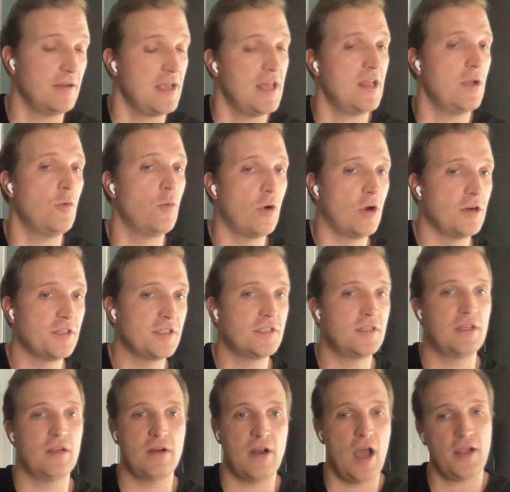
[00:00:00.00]
They're getting worse.
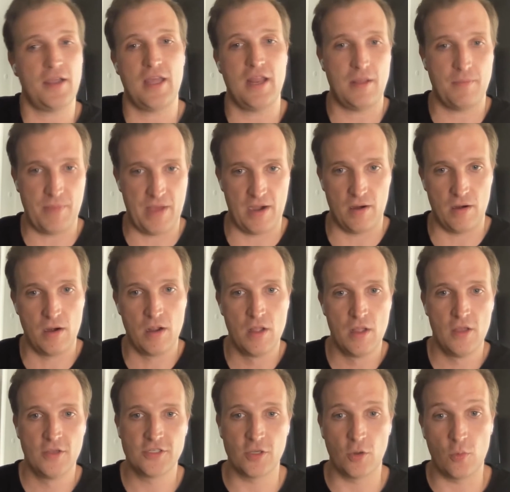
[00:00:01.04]
They're not getting better.
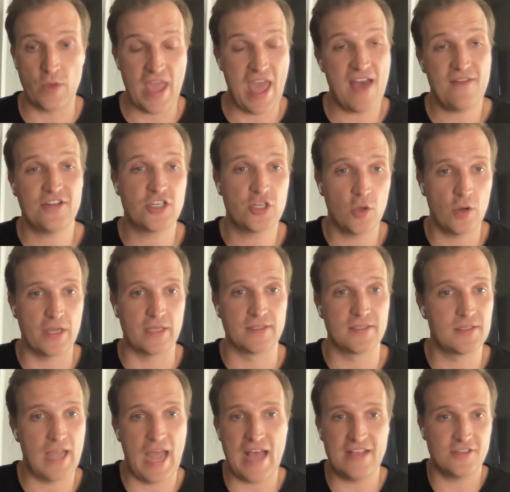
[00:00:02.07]
So we have a
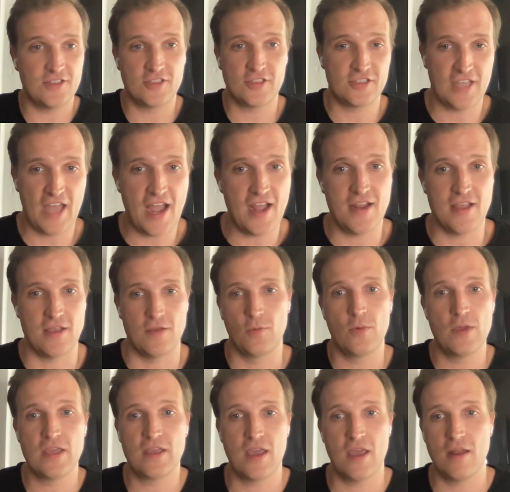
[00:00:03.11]
choice as a society.
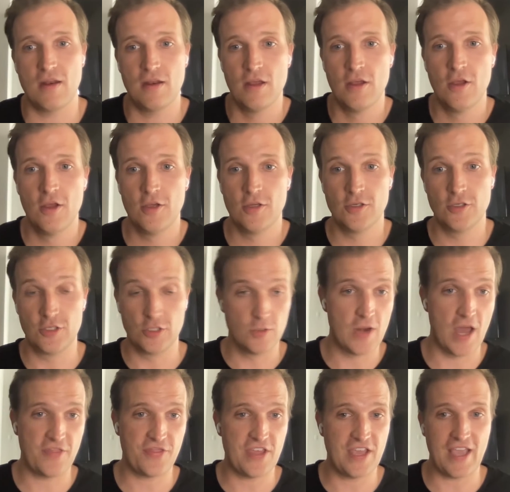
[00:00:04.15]
We can do
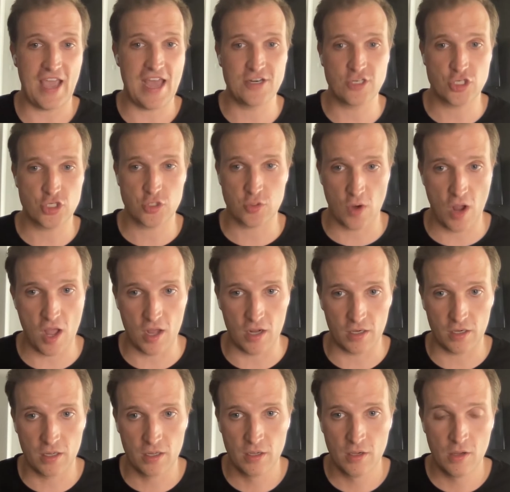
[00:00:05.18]
nothing and
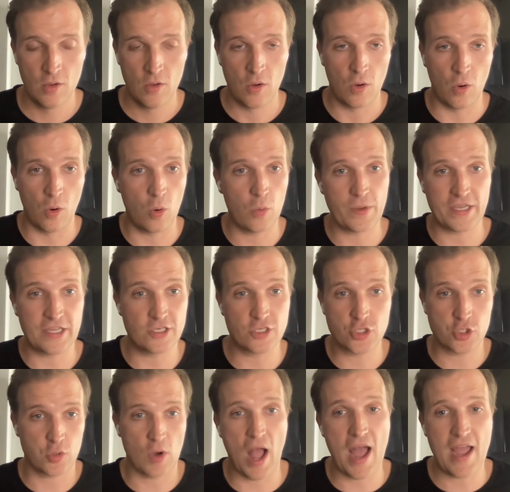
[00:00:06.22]
shrug, or we could
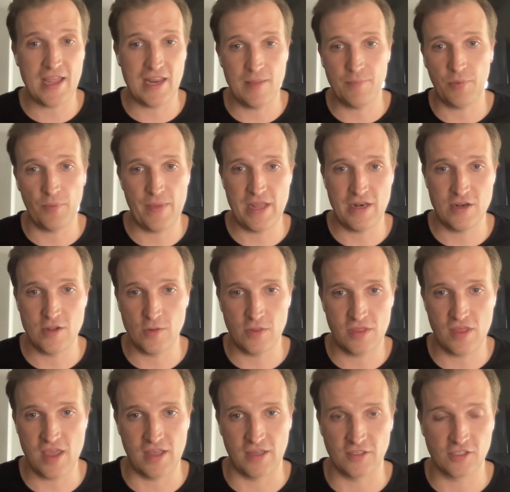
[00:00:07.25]
try and implement new
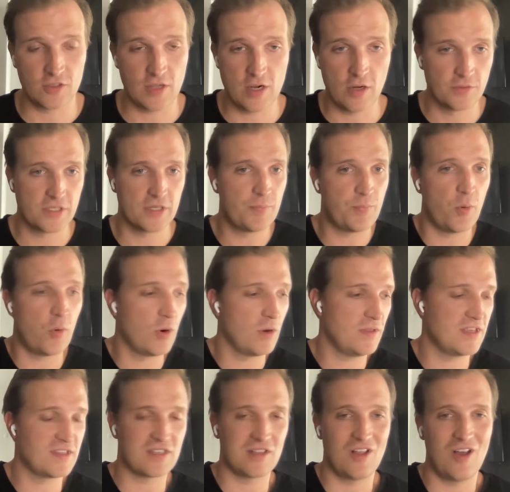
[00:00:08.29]
things. So I don't
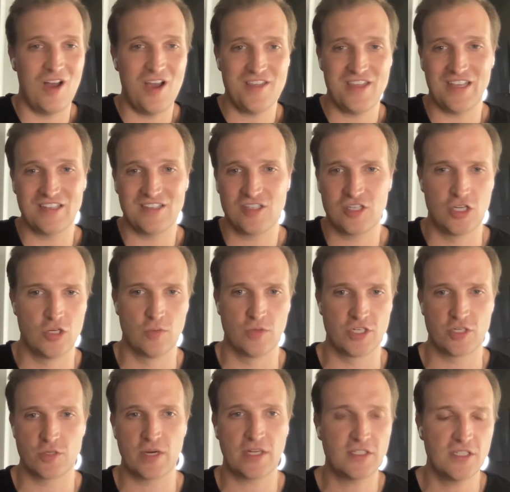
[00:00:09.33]
support this law. I think it's too
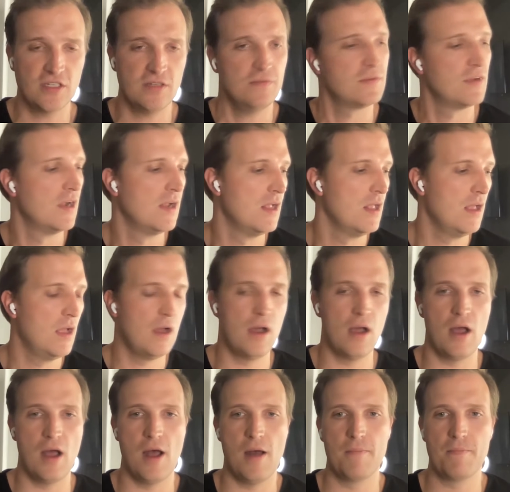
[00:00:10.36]
restrictive.
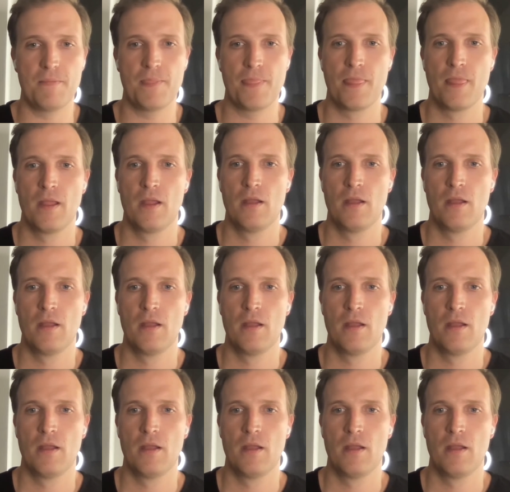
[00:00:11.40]
Um,